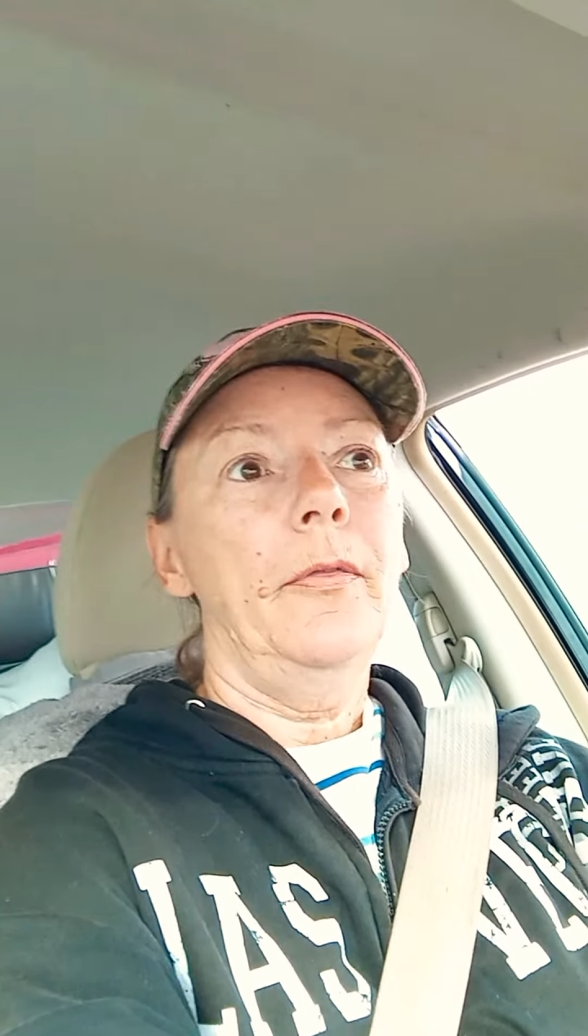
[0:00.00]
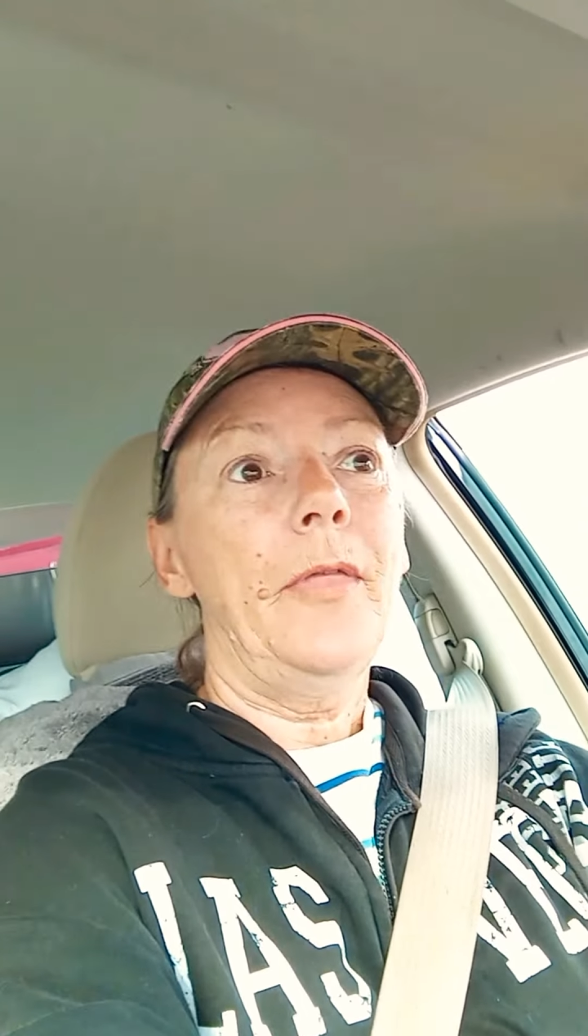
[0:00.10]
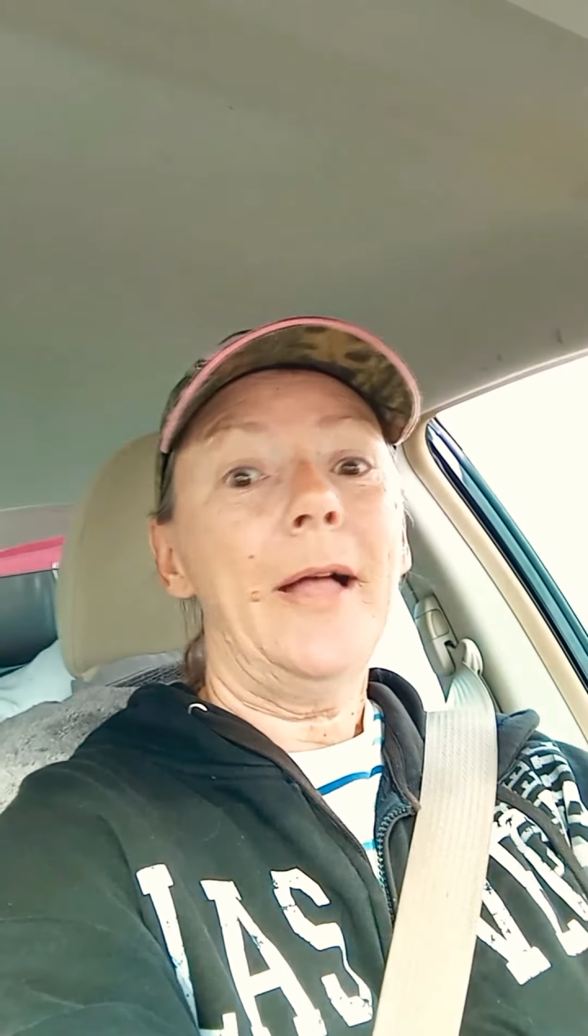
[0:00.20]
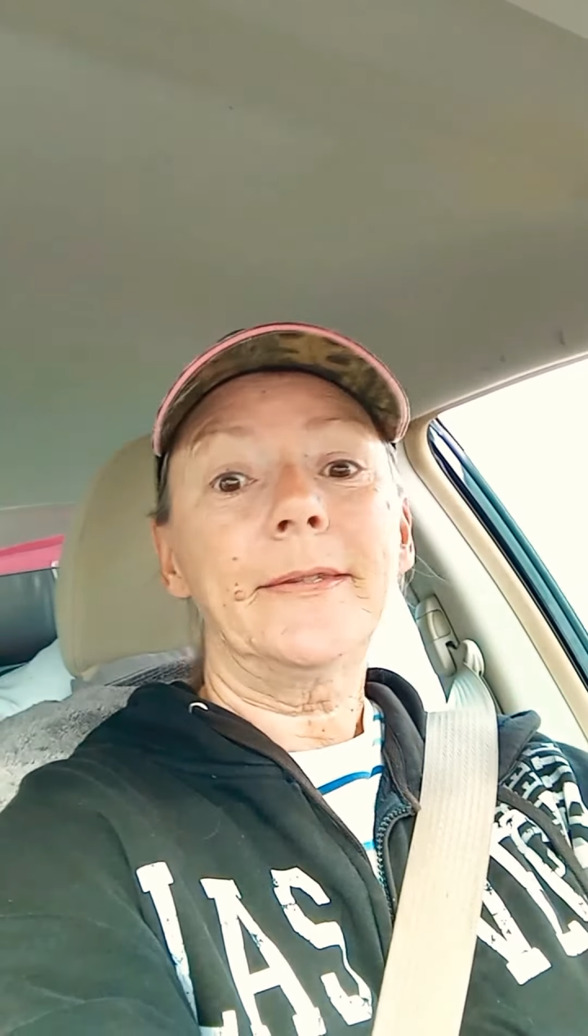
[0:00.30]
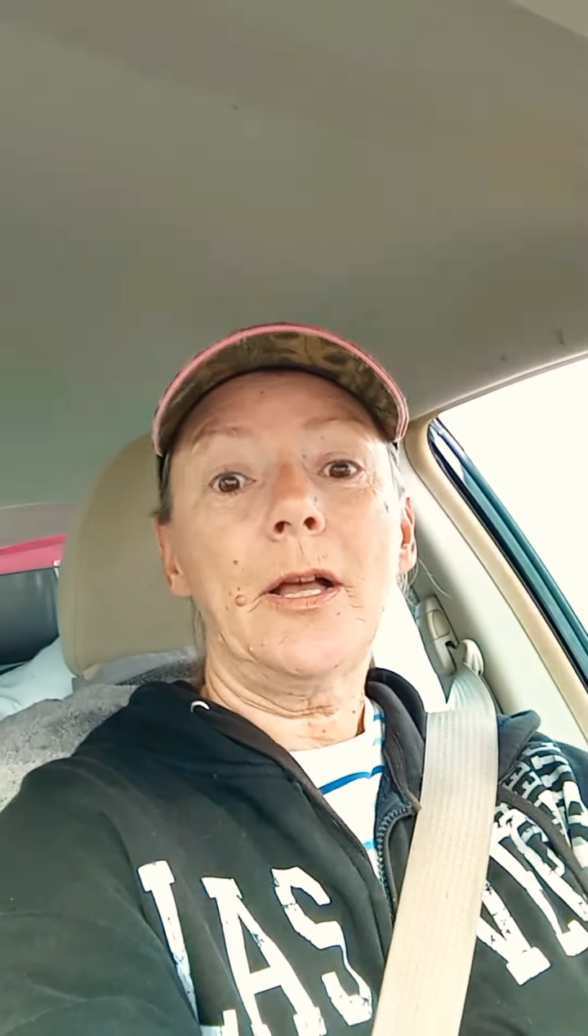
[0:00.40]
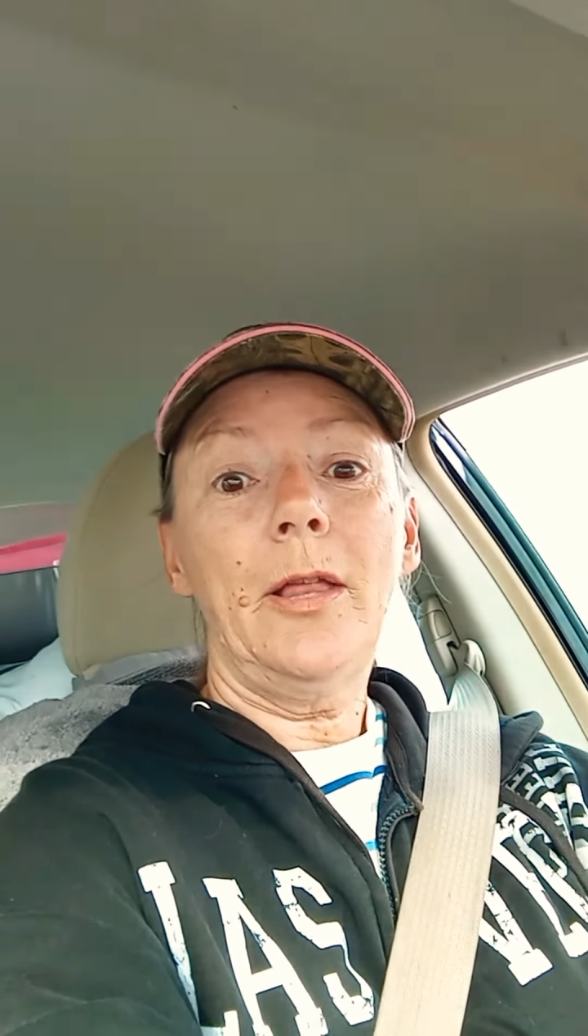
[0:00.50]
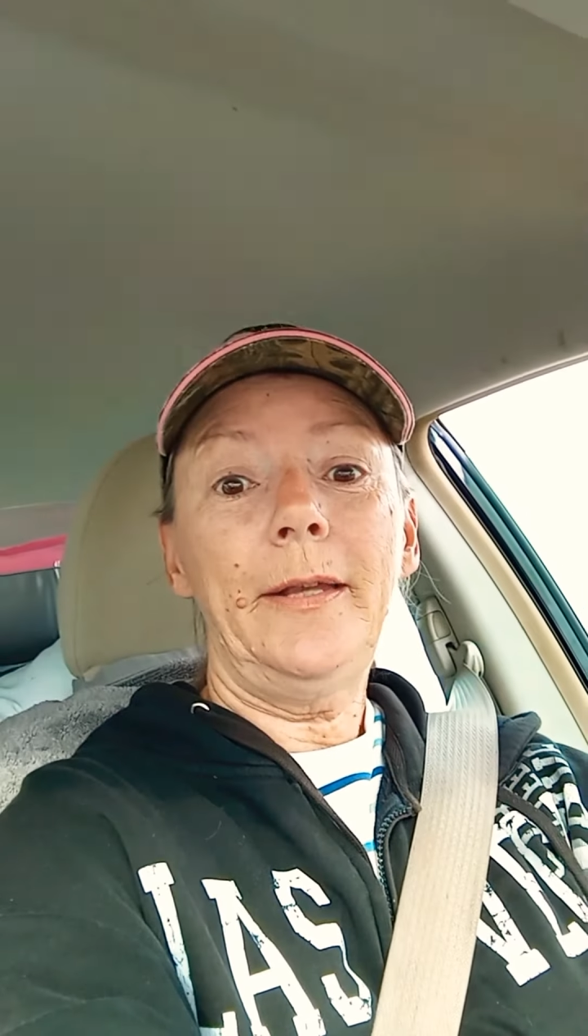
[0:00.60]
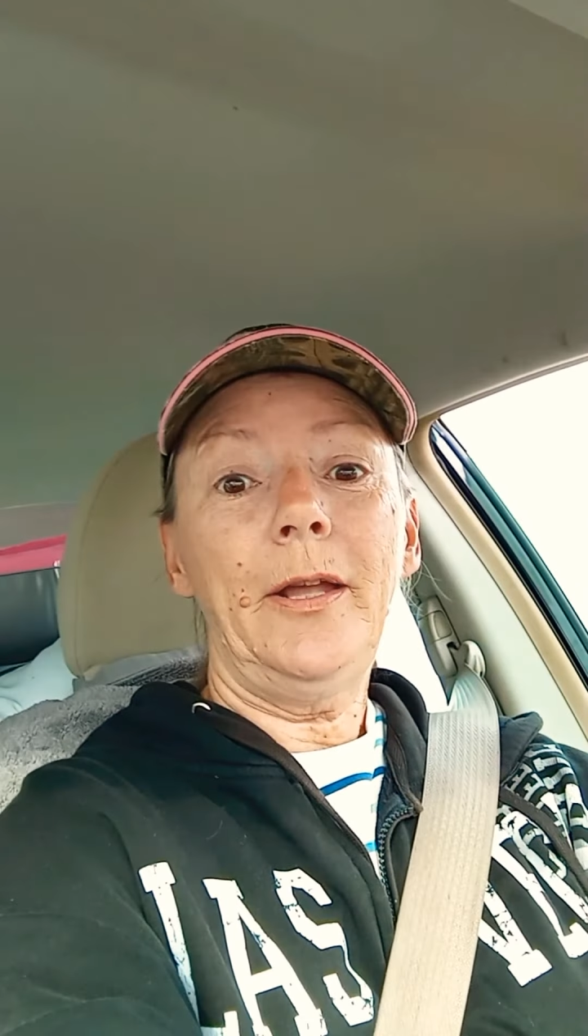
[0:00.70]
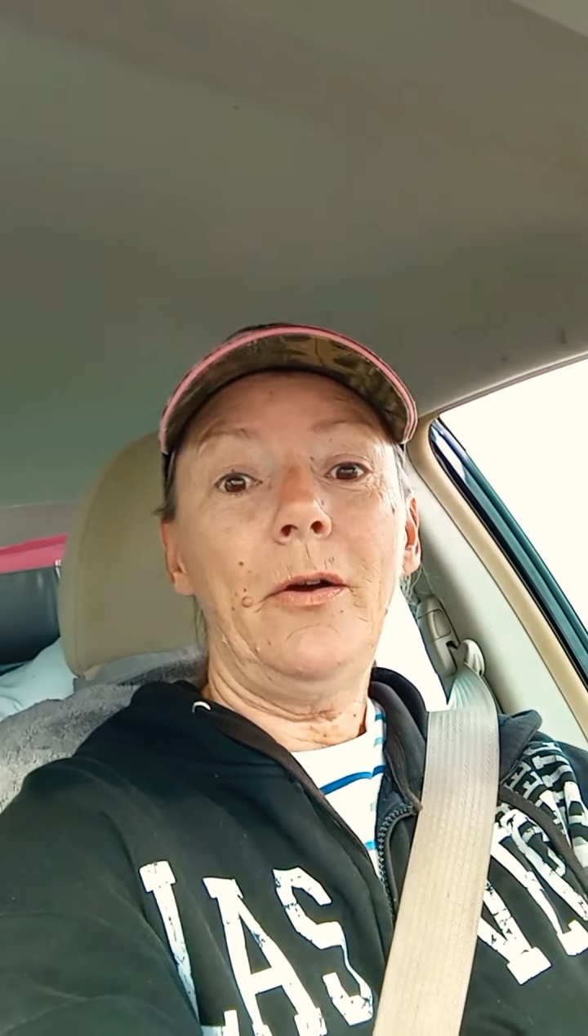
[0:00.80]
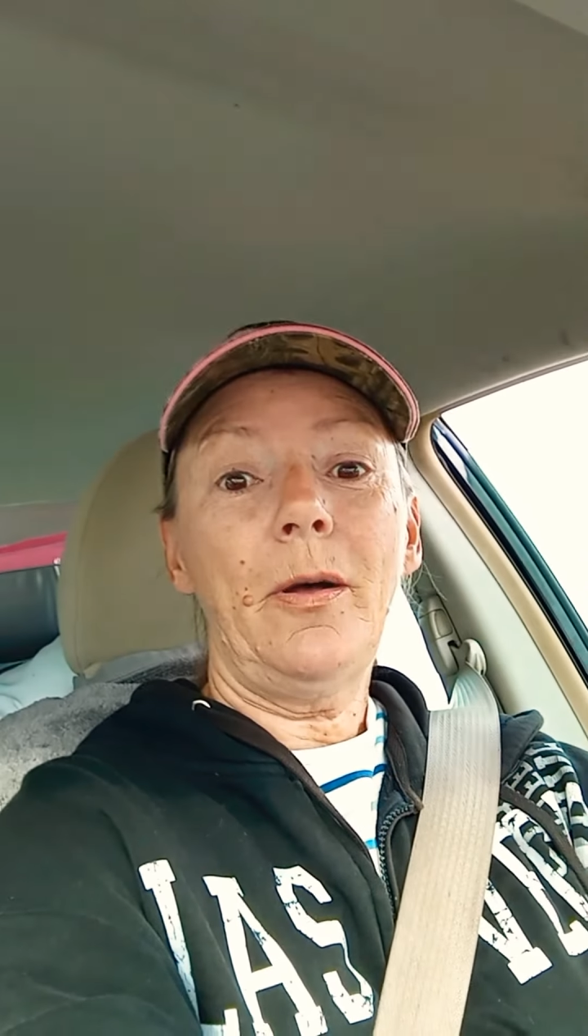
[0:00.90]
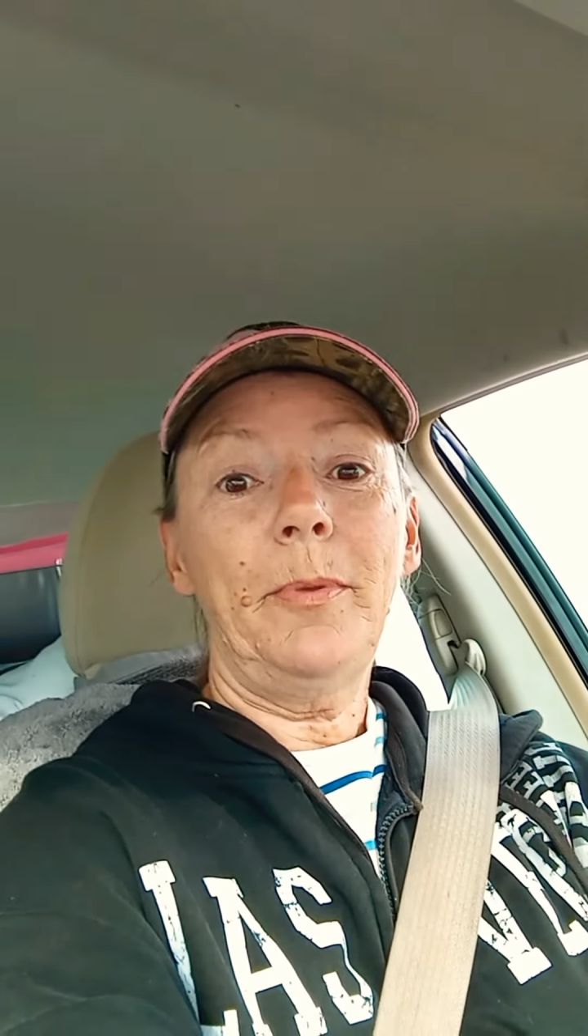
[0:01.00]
that's all I know. I'll